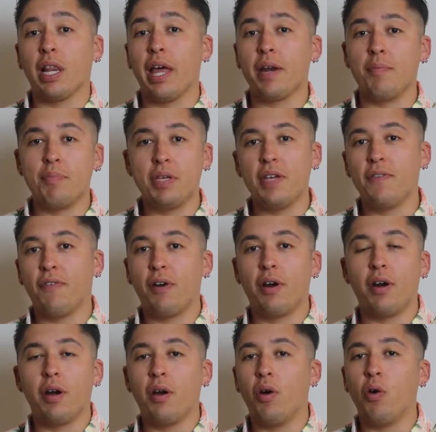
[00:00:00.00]
let them be for
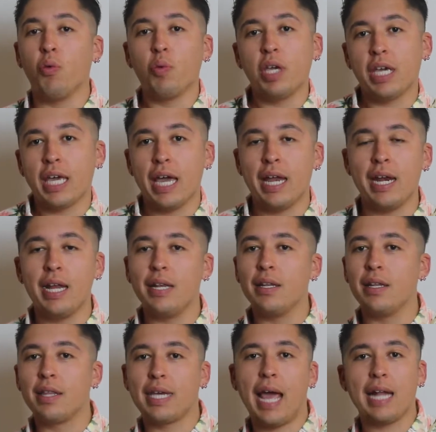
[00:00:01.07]
a whole weekend
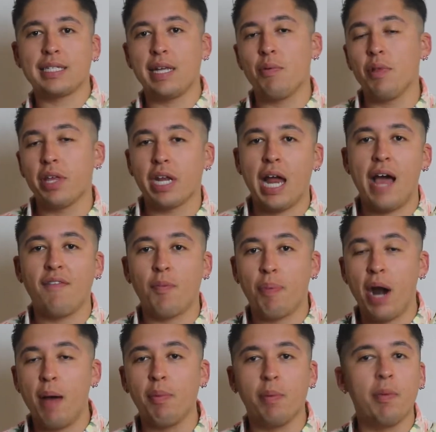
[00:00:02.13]
and the cat's not really going to have a
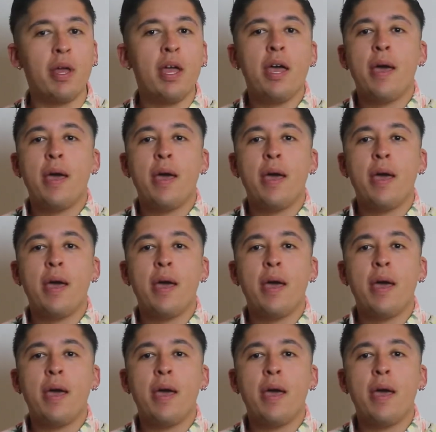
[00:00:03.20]
problem.